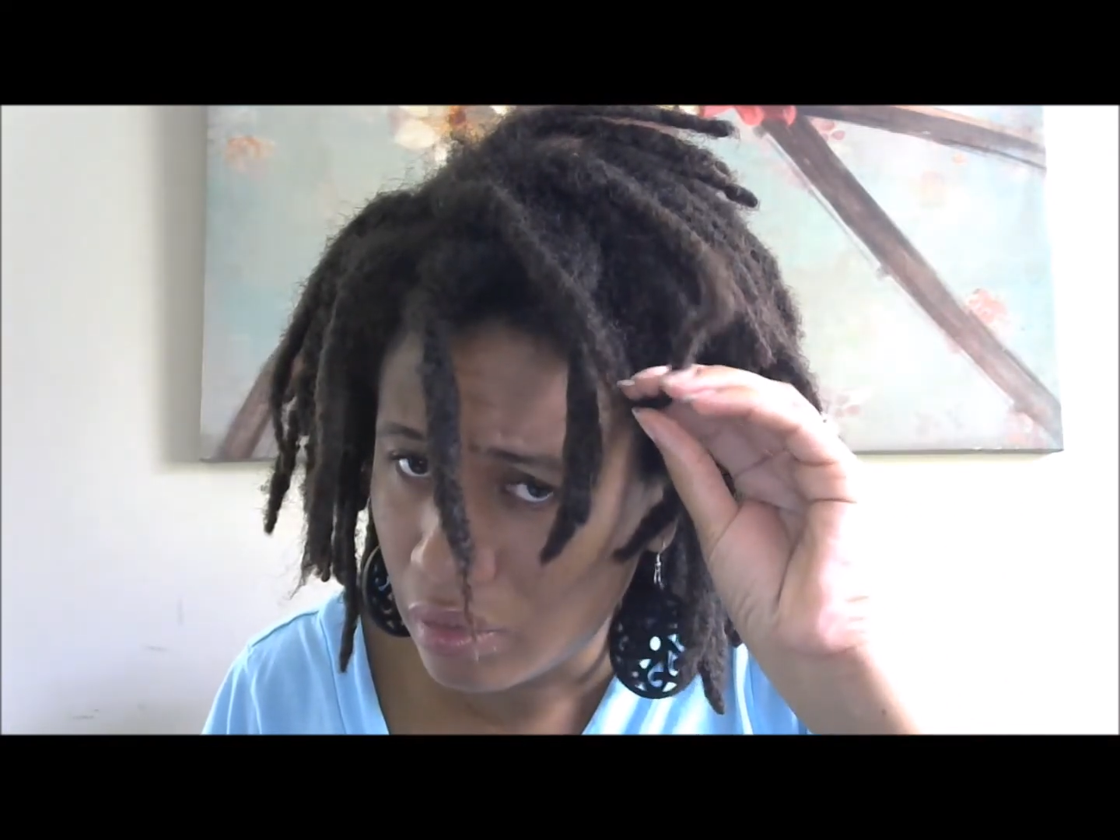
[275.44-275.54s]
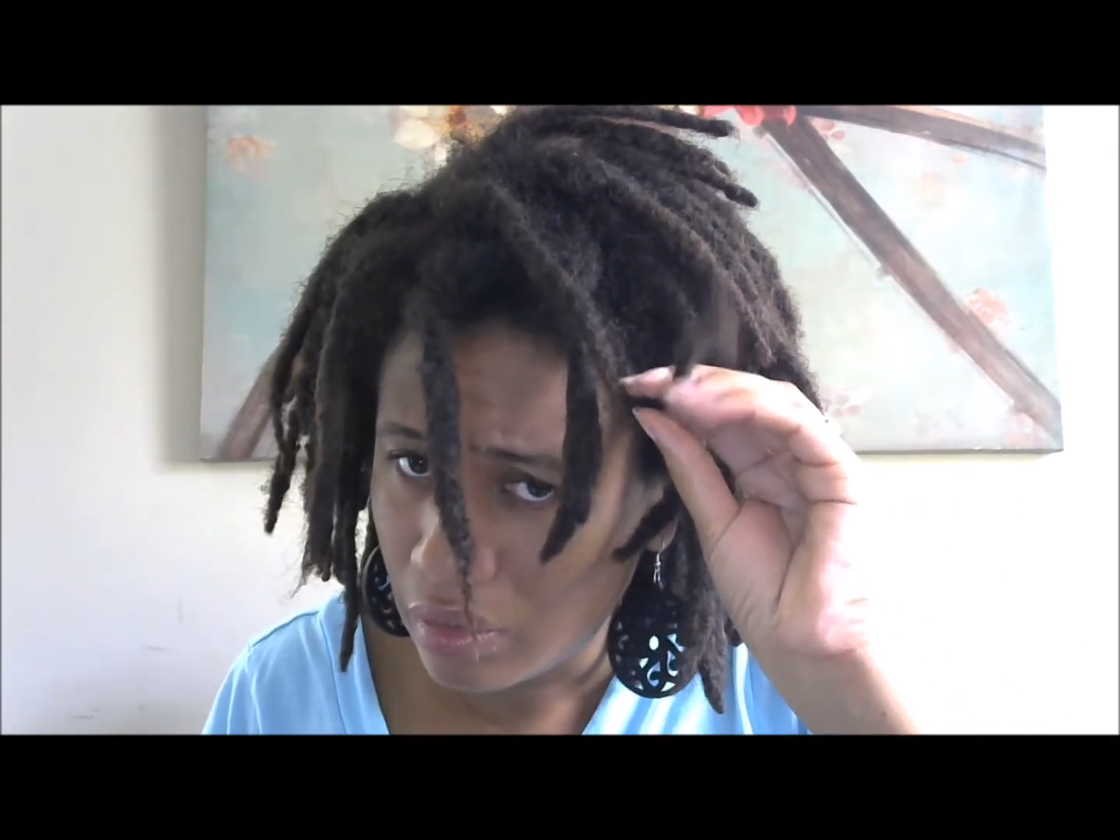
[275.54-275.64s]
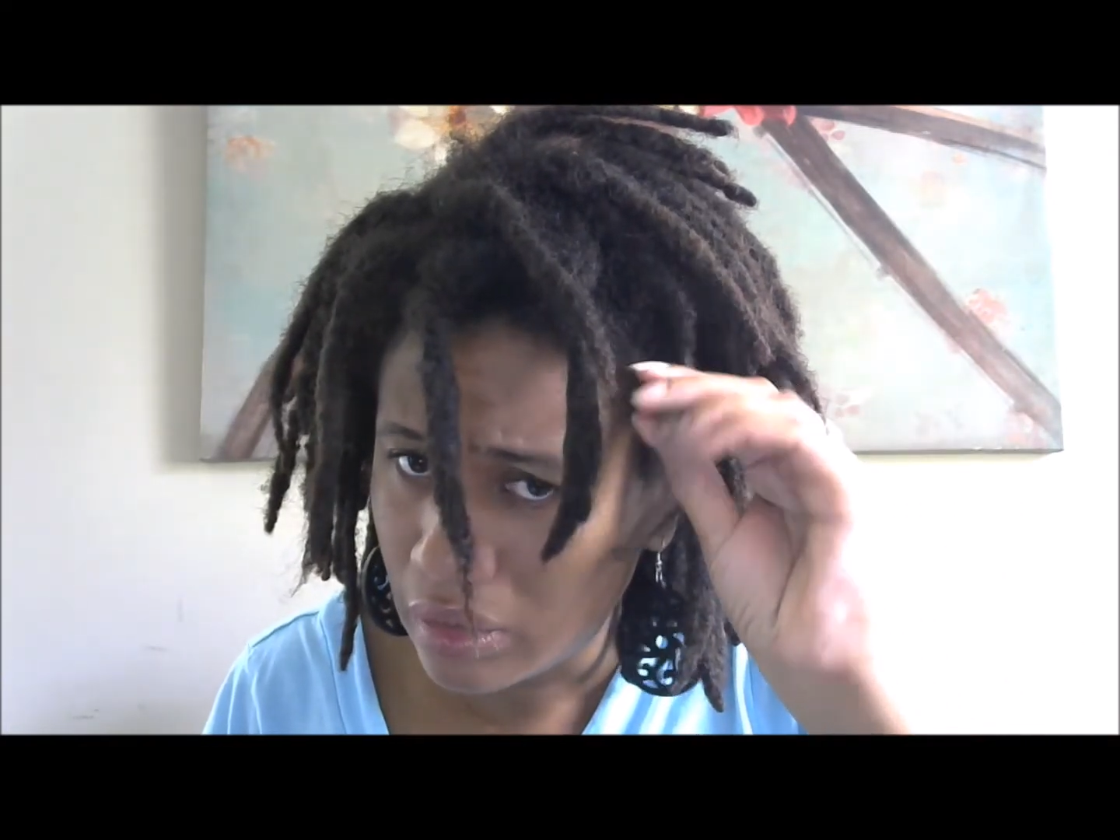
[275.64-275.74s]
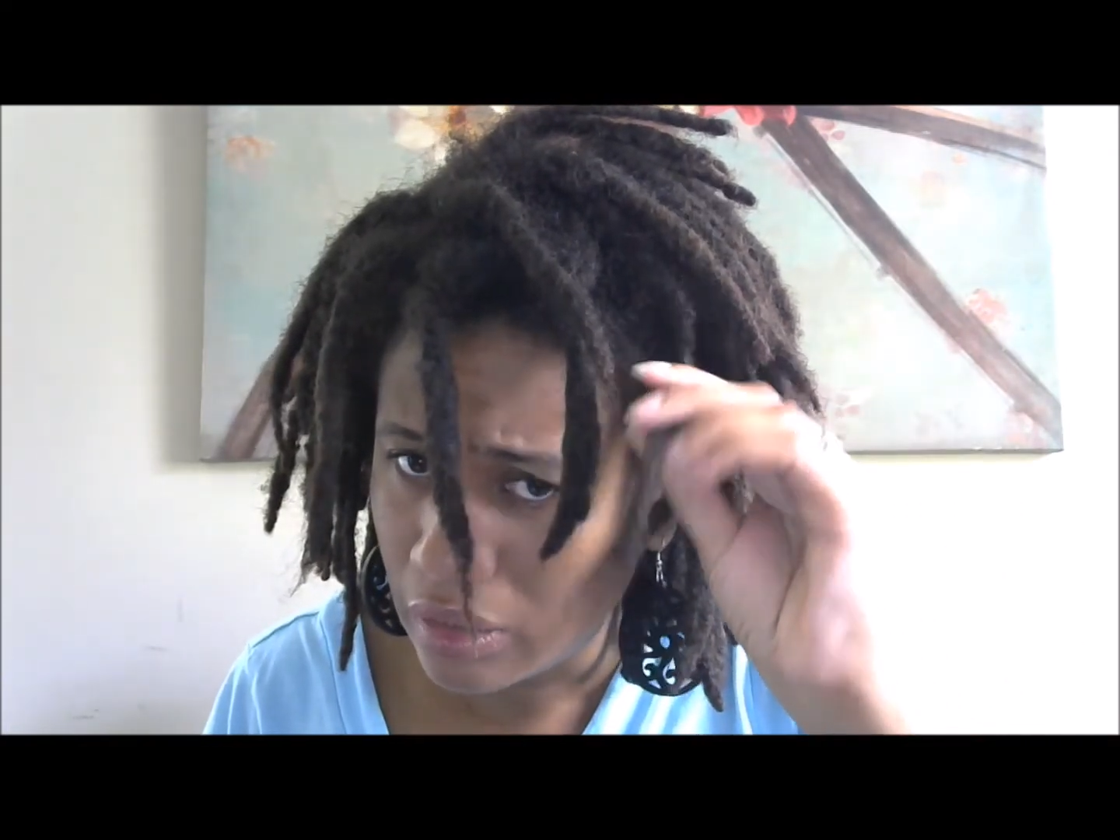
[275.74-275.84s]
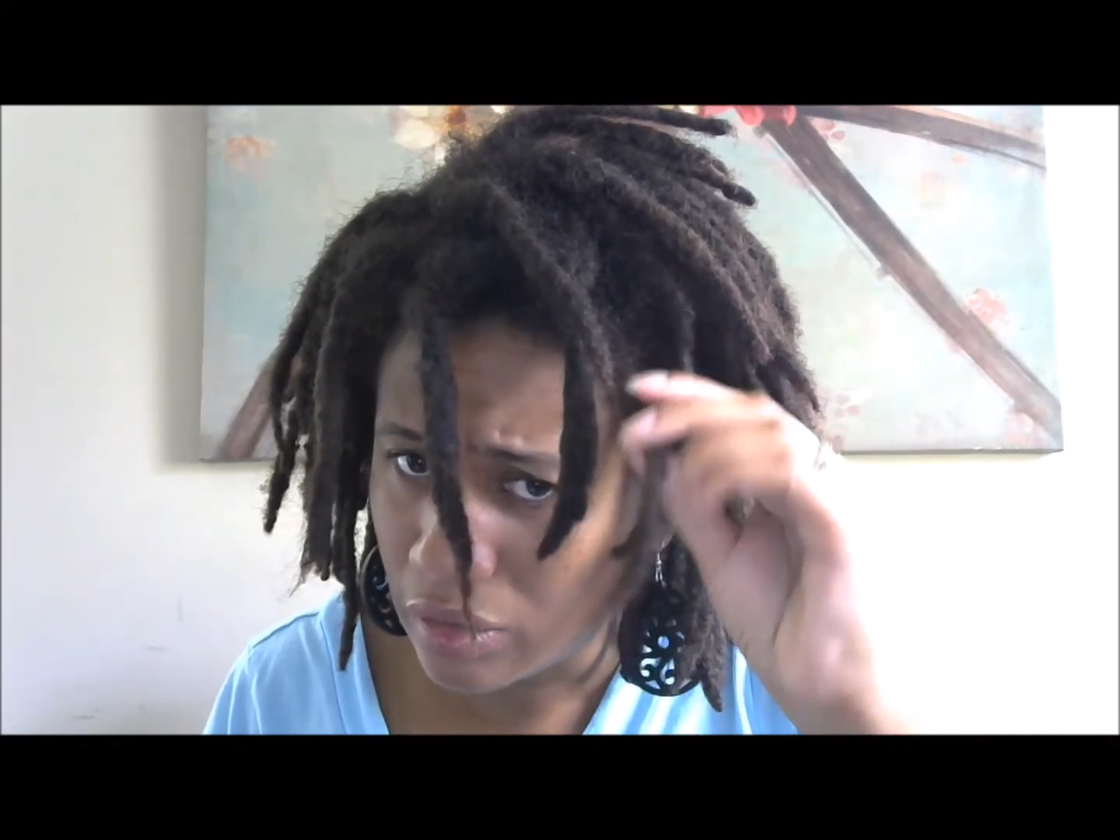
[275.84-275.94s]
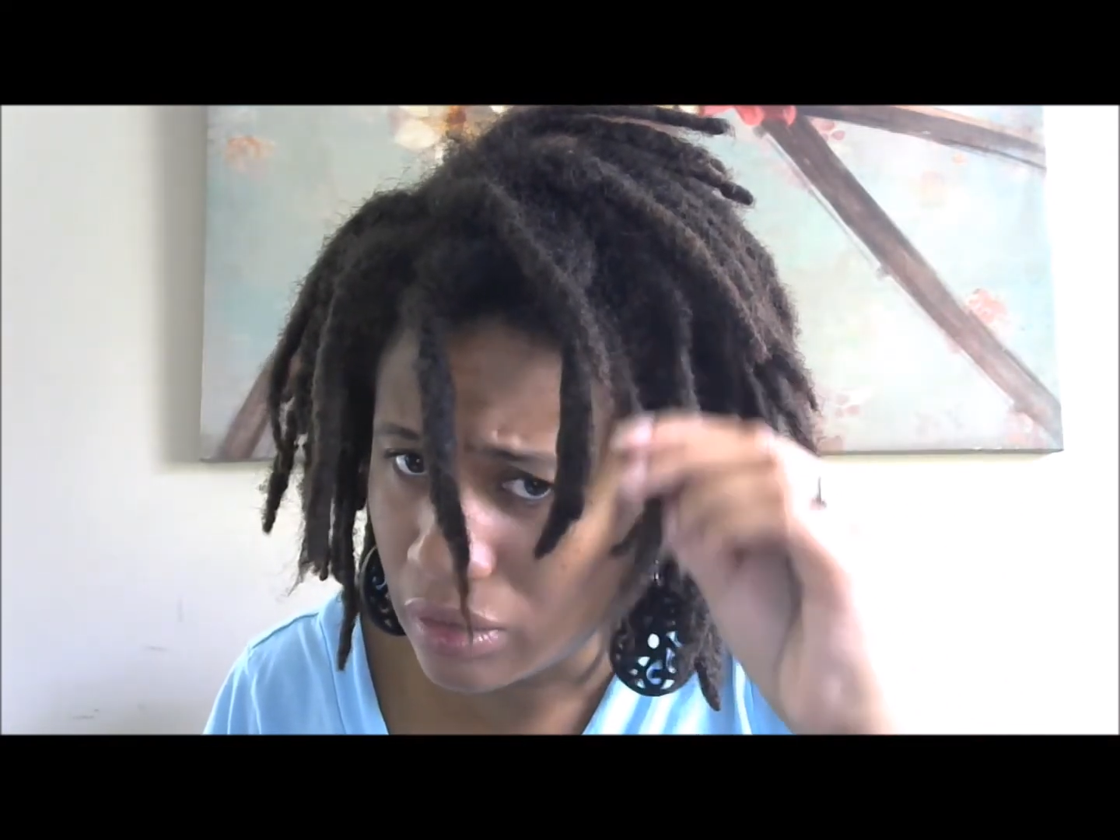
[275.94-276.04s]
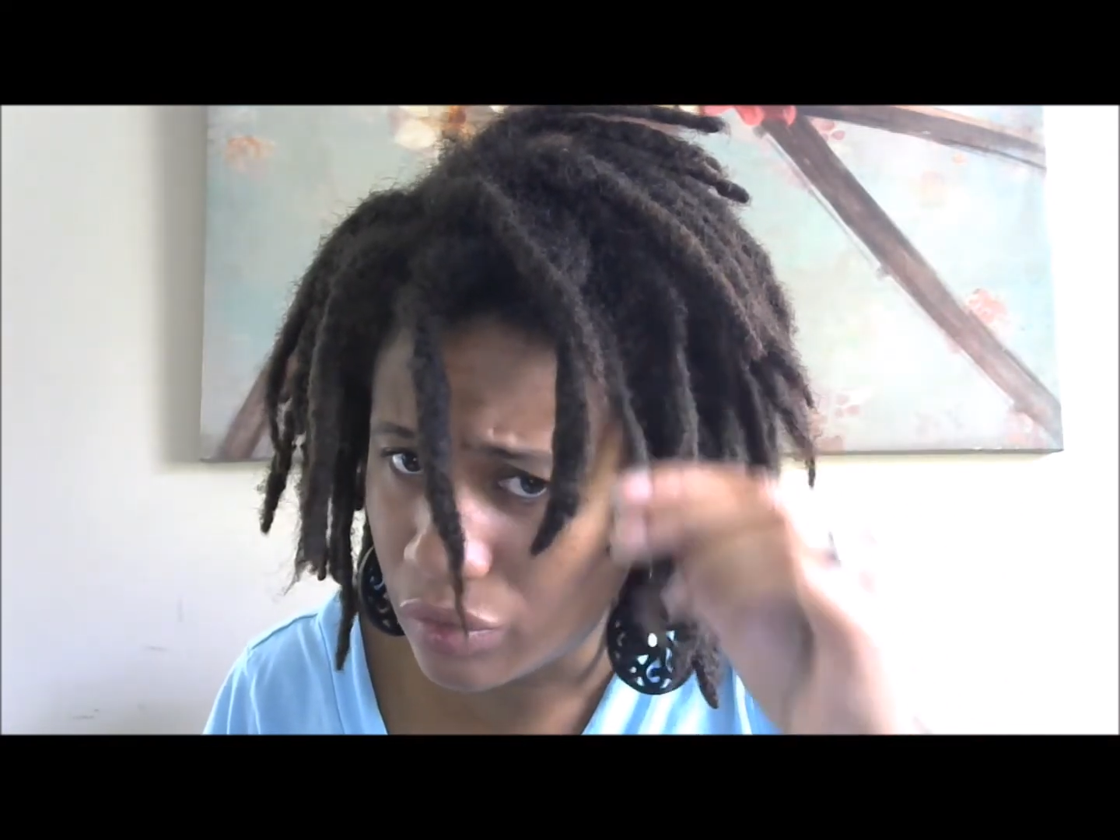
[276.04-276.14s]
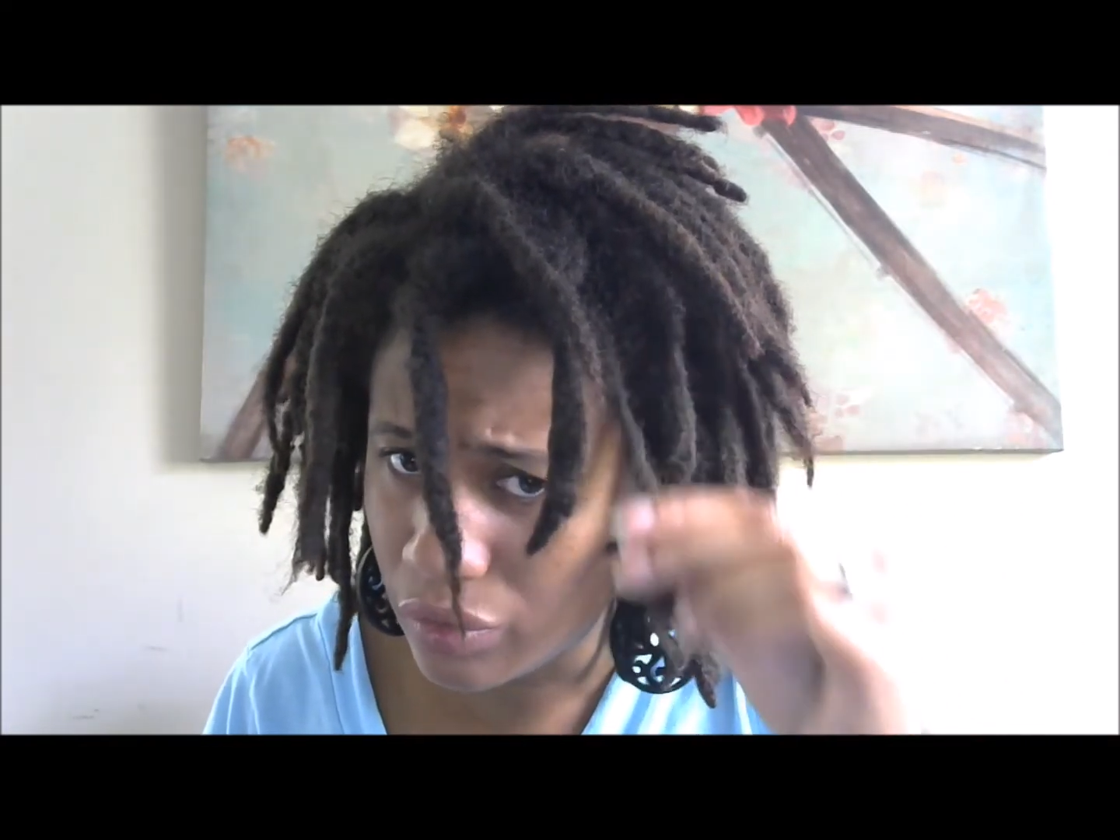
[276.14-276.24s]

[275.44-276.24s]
this is